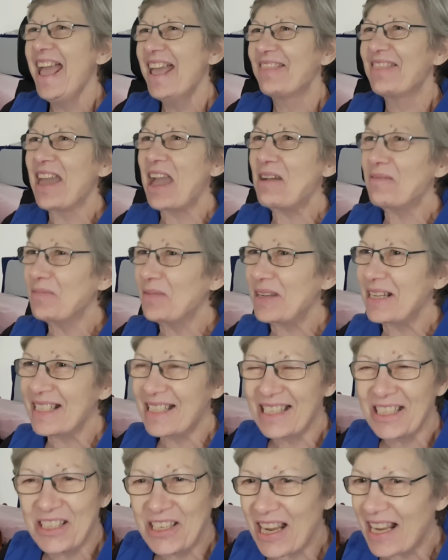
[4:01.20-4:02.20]
It
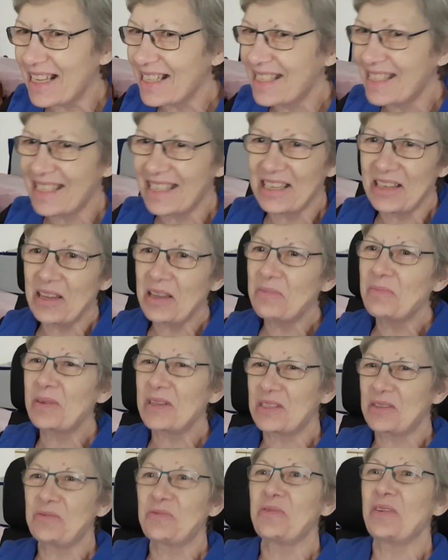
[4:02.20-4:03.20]

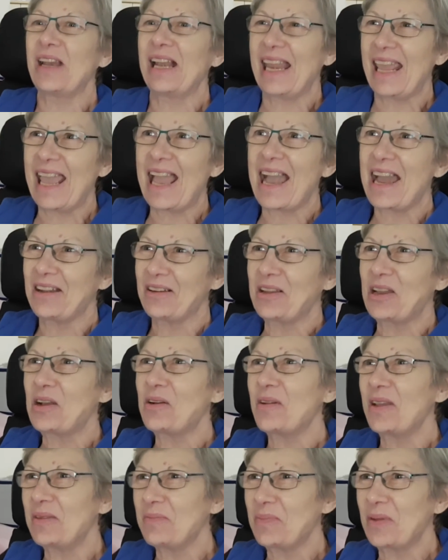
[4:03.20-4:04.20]
was really hard
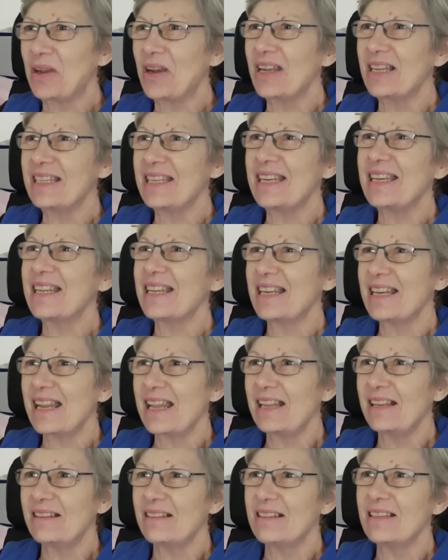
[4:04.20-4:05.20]
going, but I did it,
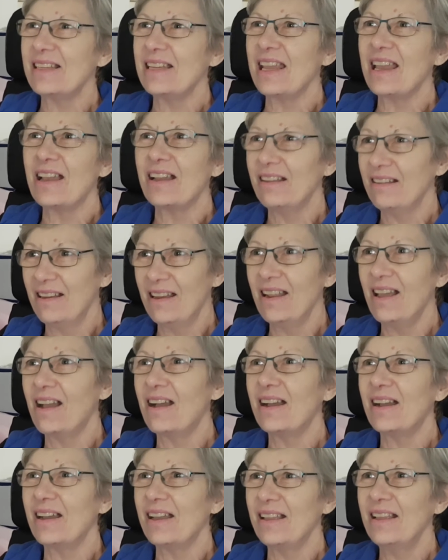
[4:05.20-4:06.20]
and
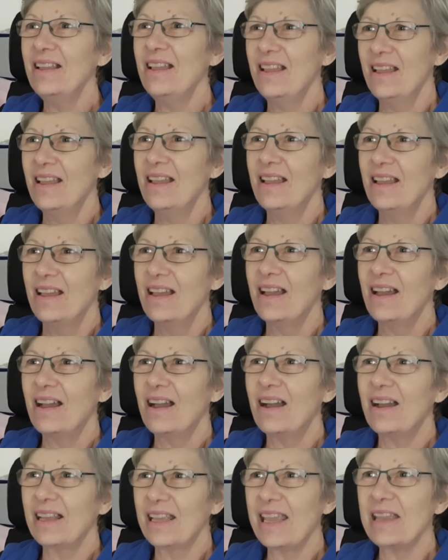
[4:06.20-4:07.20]
I
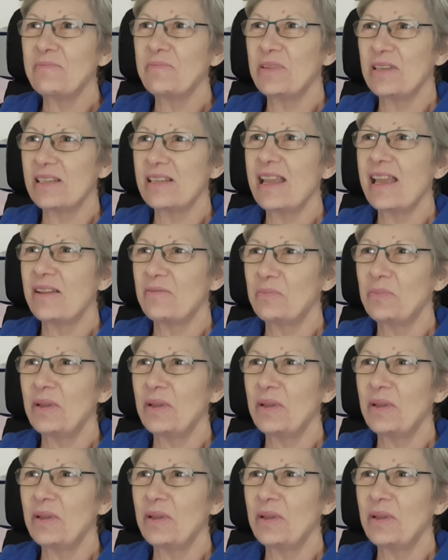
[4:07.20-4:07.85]
kept it down.